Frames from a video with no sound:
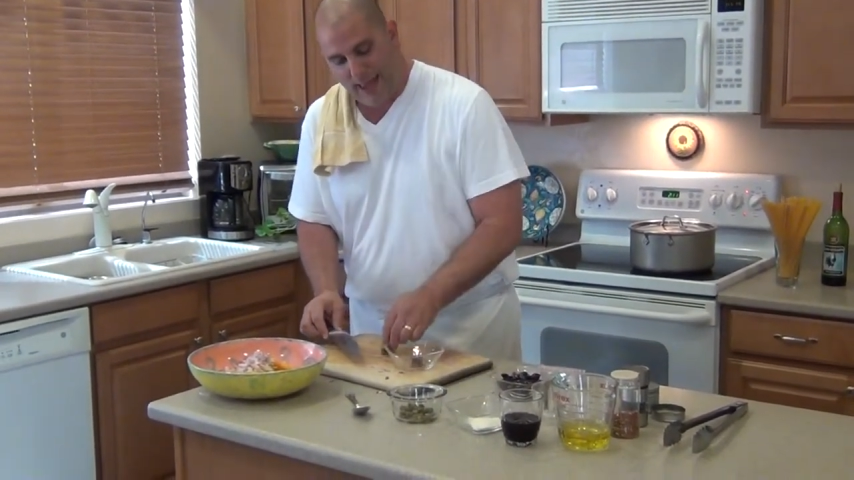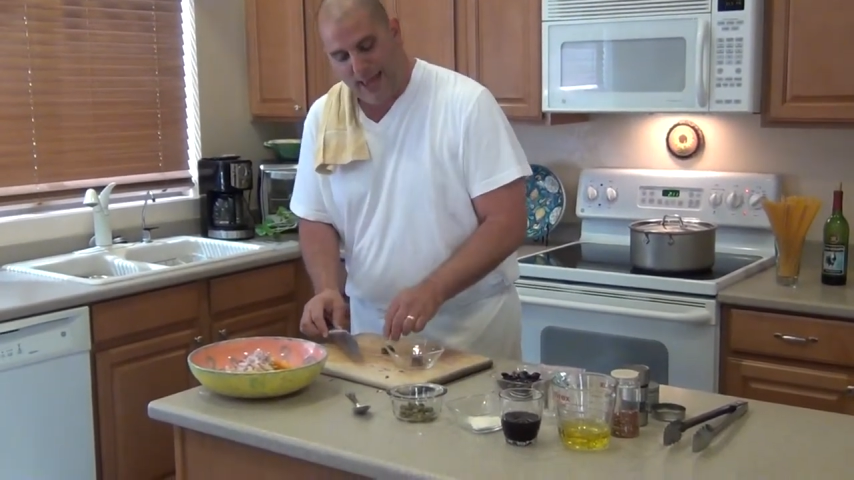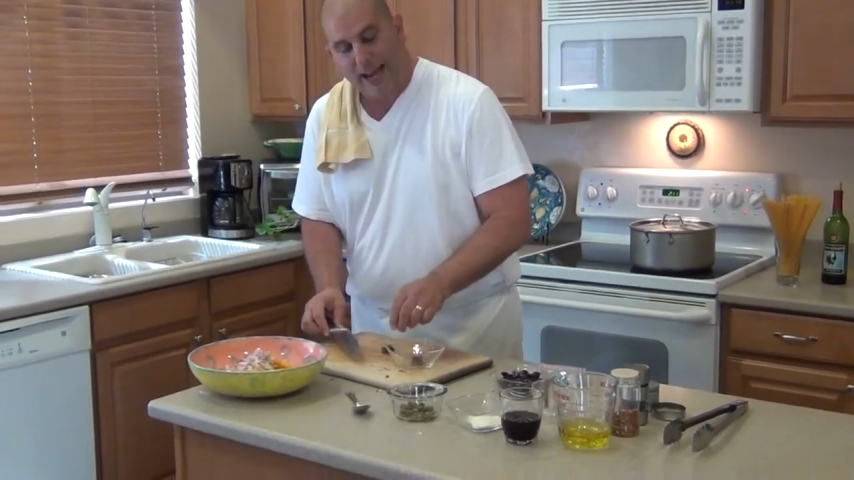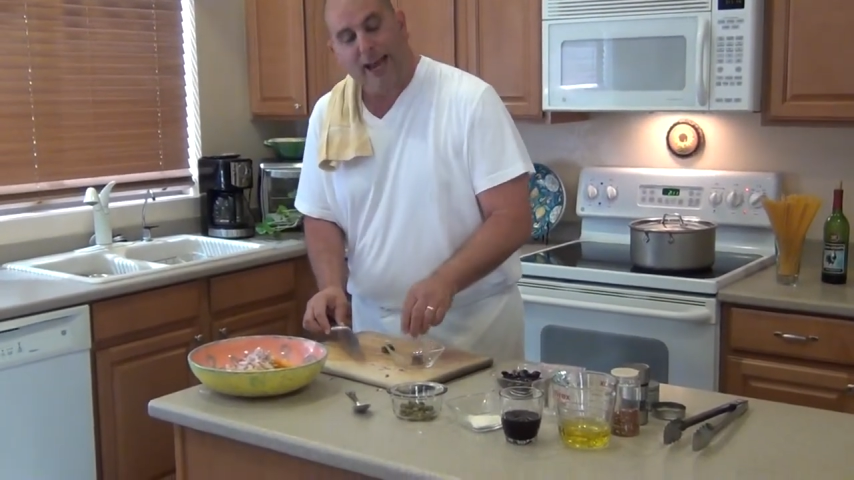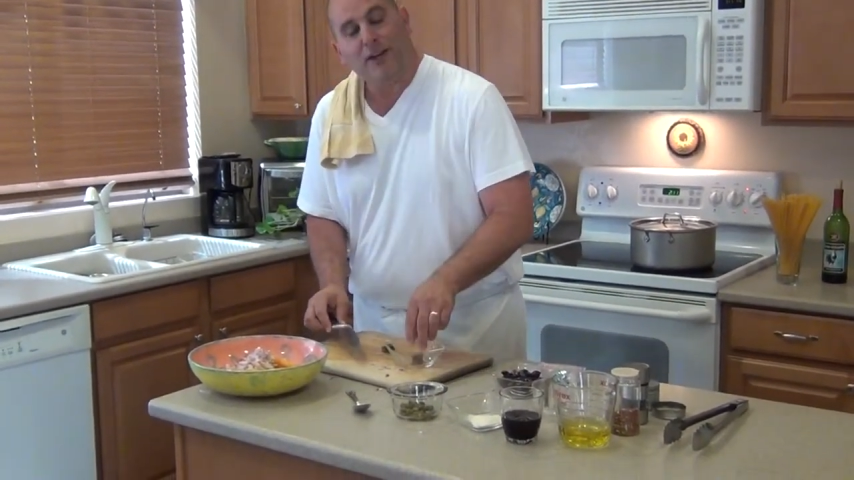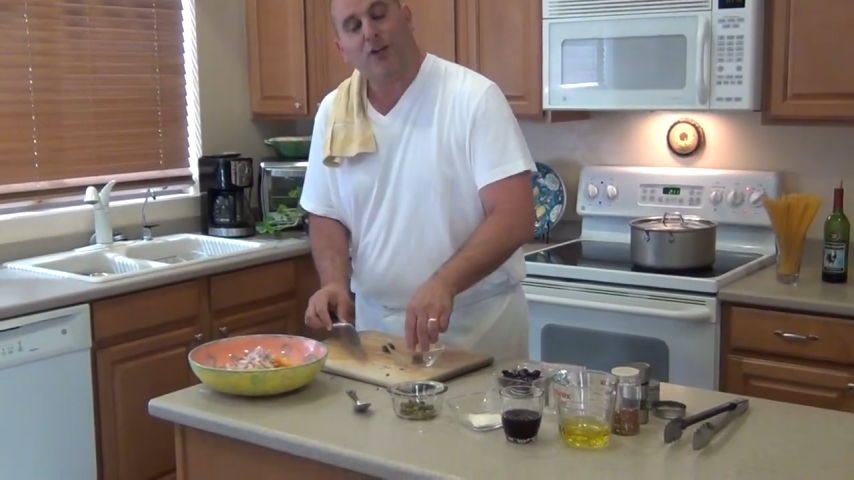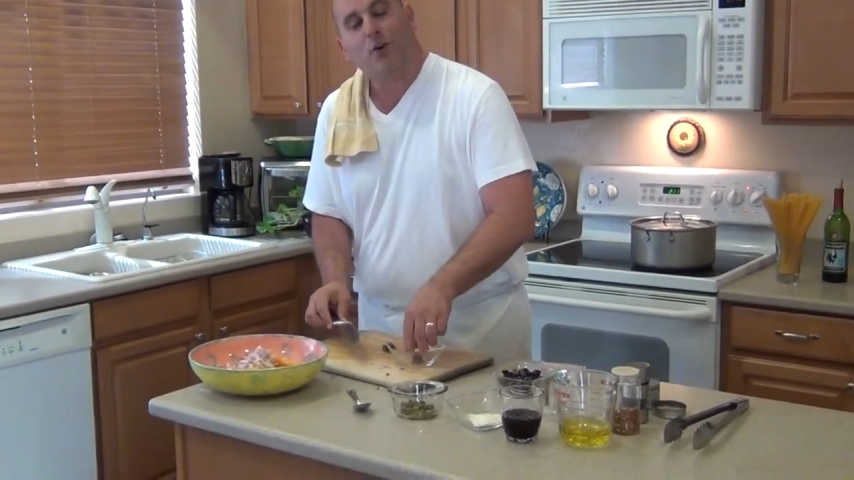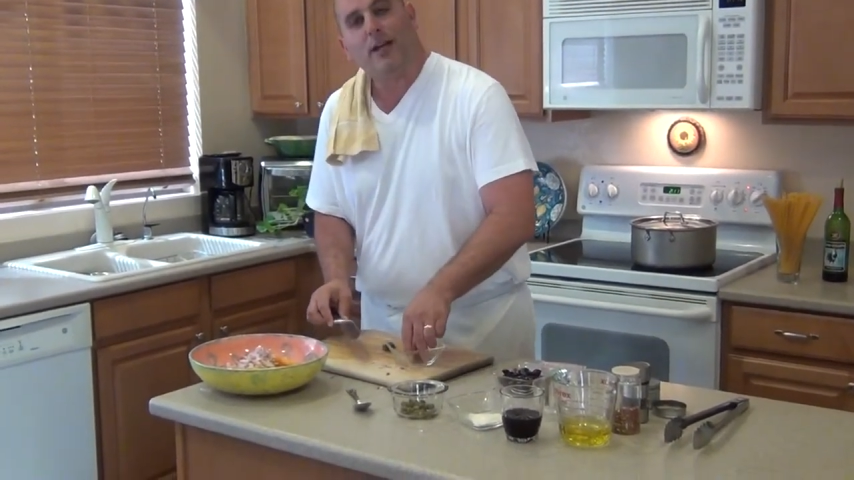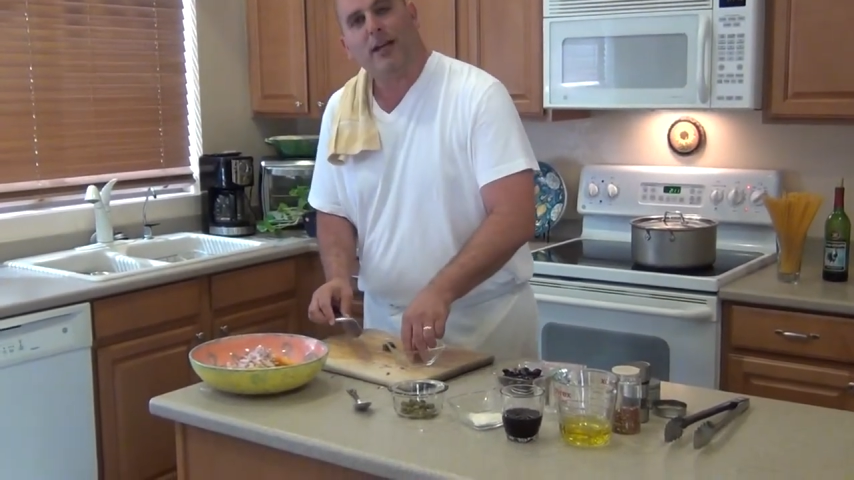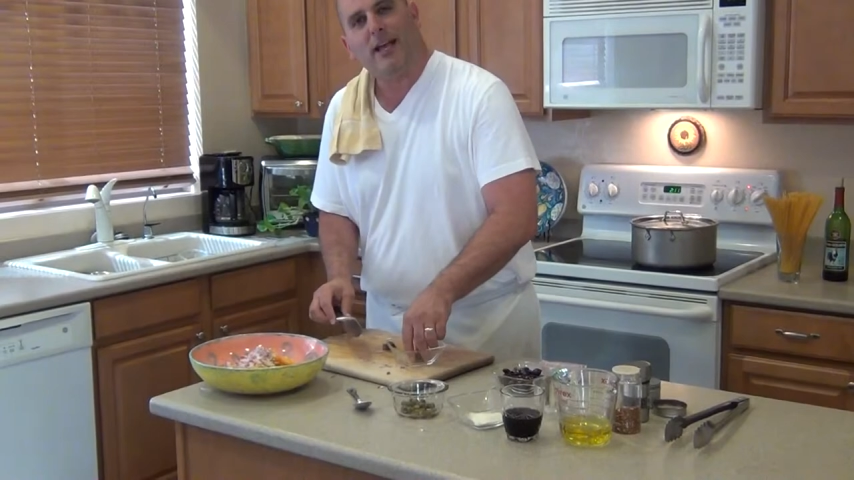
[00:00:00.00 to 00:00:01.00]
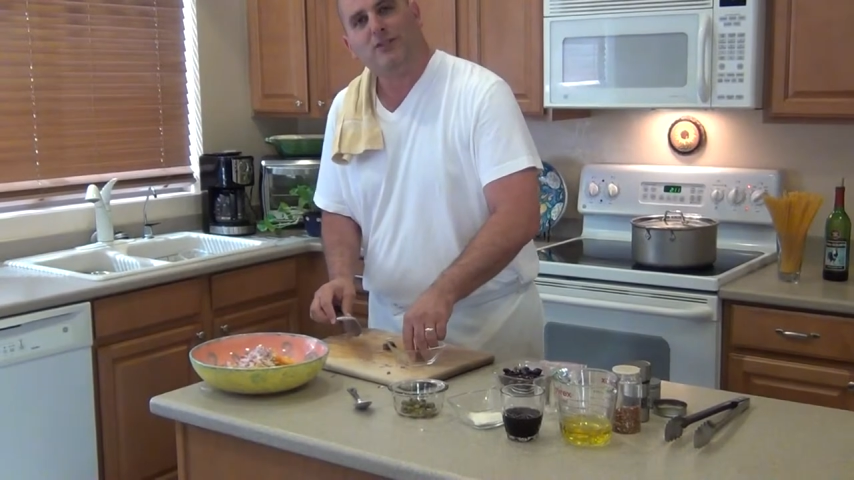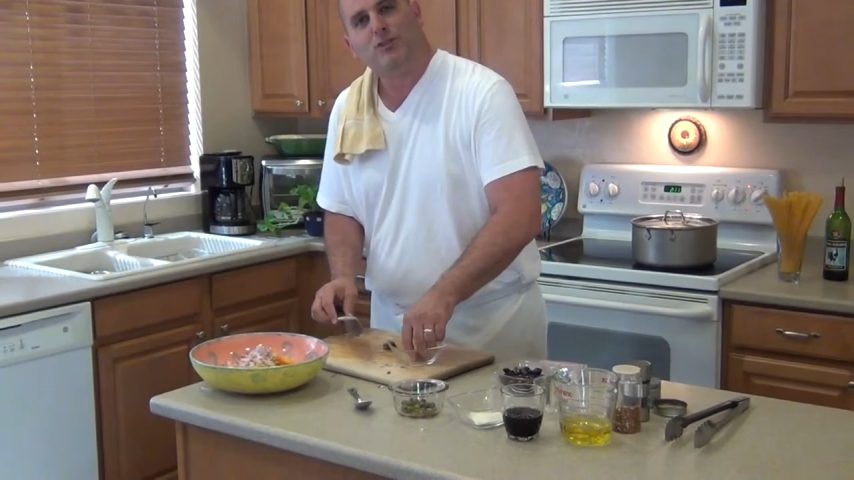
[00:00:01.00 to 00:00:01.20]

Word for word: And I knew it as